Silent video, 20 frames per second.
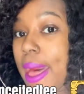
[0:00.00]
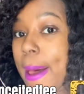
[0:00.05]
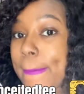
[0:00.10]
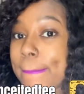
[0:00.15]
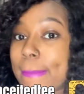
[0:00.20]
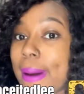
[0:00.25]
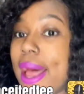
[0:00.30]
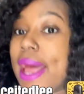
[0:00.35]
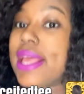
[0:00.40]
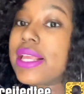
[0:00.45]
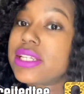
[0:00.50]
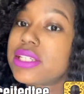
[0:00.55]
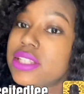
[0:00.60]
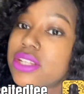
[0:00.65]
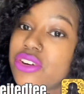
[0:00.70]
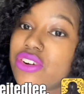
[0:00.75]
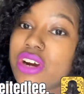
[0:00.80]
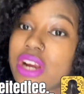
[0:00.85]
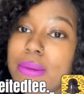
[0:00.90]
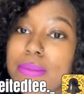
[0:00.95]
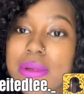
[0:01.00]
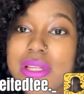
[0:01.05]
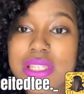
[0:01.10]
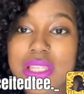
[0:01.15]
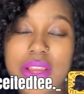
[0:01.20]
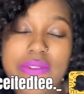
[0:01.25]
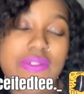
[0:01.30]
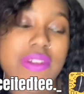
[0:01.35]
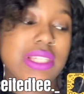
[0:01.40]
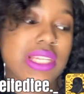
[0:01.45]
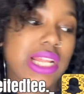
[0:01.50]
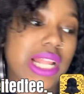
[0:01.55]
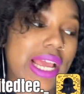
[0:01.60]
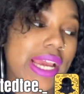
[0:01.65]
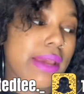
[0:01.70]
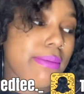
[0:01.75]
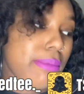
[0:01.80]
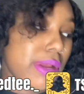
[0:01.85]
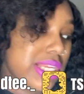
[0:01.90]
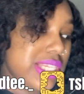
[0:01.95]
my Instagram and stuff until I get
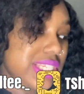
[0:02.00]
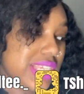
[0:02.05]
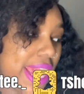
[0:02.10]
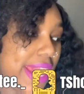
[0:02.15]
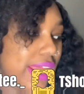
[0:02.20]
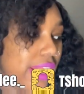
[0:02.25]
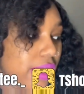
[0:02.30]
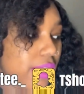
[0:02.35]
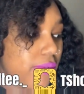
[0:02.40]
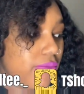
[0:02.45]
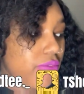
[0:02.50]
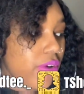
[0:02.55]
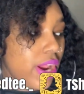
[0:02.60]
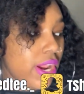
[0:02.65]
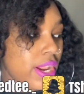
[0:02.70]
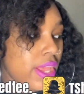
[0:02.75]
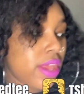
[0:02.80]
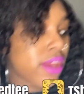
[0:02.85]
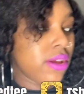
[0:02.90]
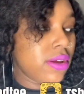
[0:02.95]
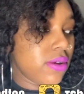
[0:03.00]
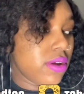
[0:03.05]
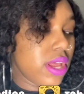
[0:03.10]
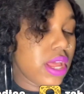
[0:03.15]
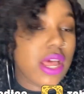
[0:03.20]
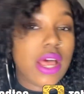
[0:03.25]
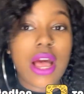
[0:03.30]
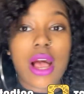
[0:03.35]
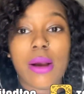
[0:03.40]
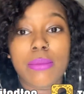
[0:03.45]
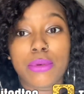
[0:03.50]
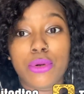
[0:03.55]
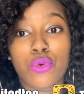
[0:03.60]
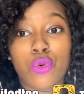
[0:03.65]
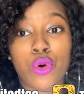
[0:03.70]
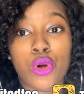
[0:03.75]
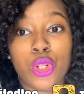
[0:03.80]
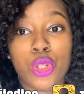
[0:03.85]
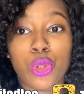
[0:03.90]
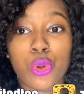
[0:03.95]
my site up. Right now I'm
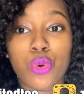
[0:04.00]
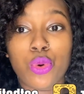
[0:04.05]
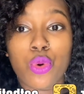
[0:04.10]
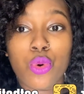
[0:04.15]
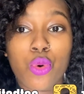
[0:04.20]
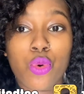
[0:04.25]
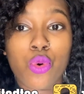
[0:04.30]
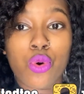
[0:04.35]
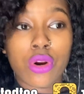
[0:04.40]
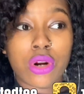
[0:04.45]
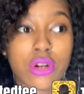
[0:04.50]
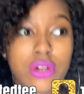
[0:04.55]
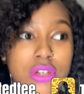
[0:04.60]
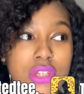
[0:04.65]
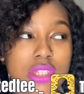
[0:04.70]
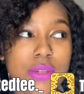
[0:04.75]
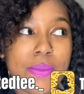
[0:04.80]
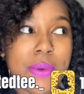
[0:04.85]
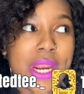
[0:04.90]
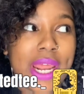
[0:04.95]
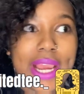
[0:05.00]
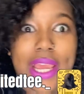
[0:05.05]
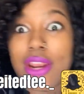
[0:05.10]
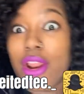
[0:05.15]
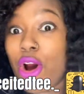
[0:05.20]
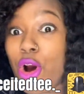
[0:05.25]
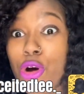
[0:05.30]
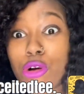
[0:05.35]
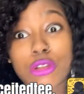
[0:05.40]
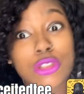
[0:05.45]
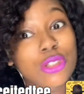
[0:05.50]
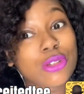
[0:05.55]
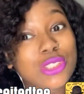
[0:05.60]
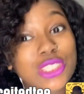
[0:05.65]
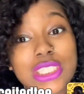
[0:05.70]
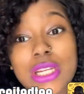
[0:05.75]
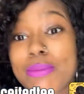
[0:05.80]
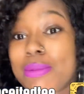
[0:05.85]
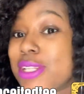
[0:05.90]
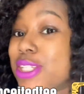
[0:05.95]
doing local orders, but I can also
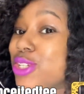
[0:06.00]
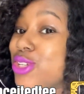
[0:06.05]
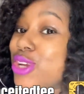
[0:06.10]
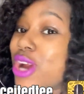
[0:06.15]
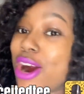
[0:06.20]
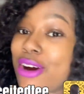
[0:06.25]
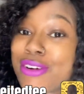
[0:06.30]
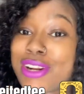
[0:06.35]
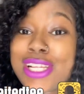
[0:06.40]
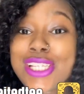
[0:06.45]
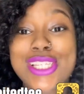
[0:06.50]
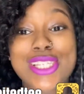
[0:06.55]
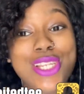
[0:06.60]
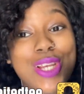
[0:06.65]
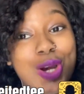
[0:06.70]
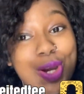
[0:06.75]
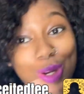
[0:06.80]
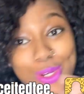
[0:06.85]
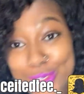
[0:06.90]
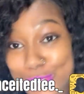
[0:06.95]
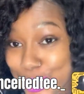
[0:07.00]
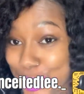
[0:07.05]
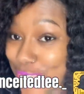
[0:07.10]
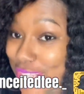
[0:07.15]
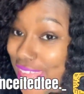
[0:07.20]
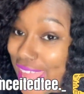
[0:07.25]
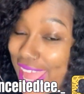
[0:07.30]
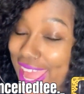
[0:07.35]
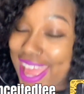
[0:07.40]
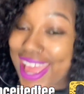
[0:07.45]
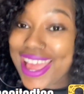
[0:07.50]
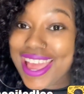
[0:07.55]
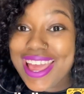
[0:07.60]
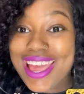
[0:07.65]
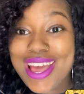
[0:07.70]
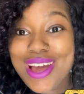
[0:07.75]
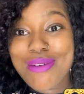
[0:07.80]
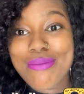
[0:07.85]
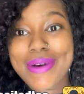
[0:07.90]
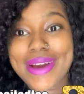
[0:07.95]
ship it to you. I already told you that.
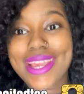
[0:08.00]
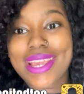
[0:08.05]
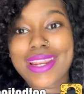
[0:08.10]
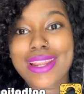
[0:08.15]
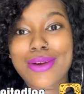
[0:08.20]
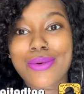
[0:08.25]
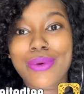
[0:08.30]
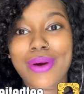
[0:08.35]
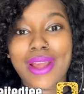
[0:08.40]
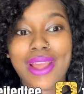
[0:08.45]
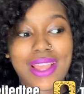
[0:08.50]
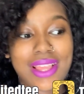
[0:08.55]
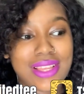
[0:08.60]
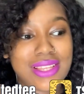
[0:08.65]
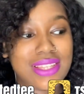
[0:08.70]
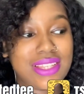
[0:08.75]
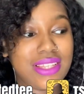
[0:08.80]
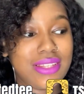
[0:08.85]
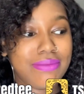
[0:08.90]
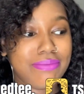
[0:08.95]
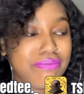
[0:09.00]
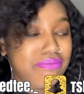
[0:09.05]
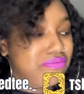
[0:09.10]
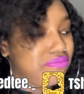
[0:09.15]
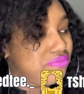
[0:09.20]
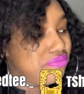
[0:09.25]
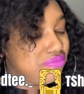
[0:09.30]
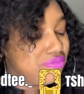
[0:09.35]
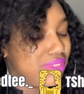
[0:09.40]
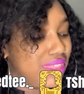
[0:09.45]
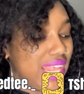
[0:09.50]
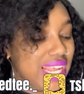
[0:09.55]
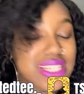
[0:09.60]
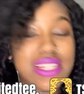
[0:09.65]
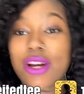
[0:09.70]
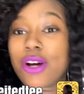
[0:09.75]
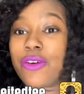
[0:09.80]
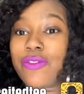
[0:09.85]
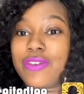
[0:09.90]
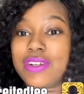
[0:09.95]
But anyways, that's
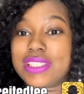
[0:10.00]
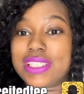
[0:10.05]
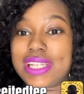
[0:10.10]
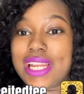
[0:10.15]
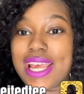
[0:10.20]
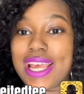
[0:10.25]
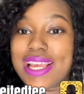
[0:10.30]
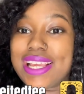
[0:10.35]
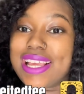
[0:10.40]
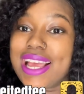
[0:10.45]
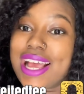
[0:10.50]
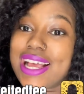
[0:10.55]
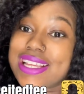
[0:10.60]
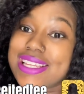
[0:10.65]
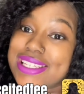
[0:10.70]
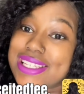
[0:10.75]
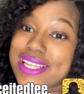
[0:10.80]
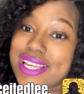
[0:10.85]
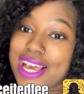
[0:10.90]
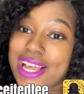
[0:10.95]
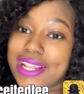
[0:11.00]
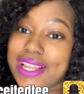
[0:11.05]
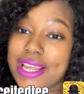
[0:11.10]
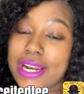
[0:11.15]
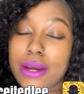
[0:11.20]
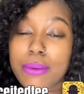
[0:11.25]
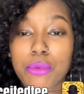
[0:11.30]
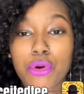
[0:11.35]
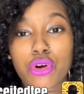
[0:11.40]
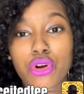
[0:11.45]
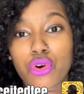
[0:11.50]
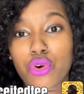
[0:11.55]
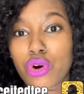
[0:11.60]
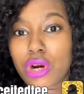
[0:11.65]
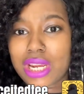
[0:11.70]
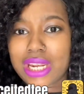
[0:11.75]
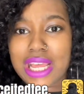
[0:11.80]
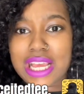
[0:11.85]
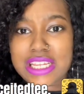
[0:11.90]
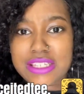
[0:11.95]
all for today. I'll see y'all later. I'm gonna
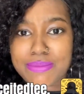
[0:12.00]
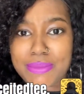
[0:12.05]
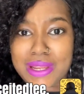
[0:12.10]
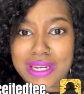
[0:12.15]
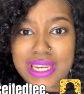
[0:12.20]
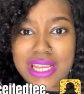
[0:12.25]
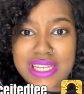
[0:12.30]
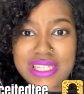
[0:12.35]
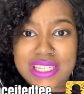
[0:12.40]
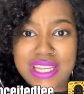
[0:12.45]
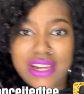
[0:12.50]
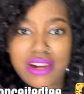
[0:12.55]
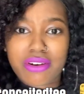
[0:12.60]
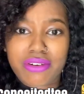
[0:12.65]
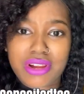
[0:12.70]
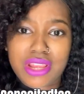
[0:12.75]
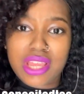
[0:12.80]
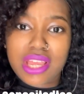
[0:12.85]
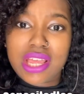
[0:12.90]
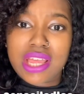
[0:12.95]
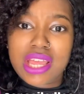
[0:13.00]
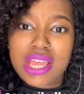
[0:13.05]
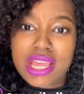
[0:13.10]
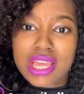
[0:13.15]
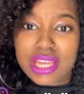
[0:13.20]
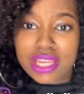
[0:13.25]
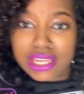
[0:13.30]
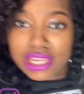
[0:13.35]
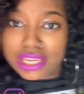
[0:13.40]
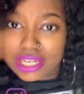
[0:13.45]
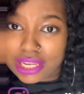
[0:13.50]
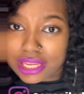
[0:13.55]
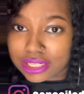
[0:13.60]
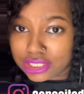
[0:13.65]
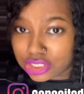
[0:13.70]
organize my desk area, get that